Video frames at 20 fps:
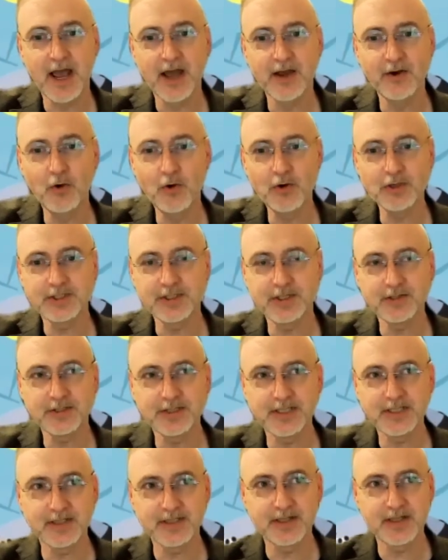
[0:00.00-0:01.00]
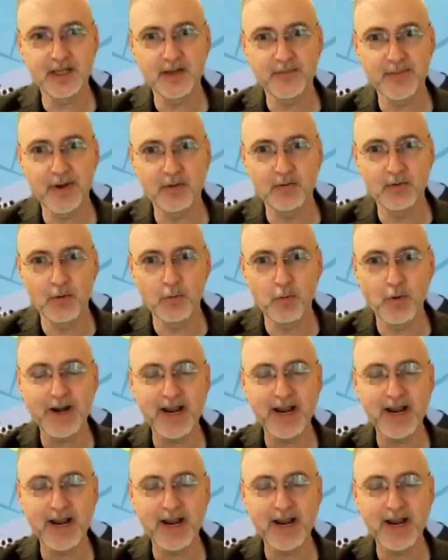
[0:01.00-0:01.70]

and also start to think about, well,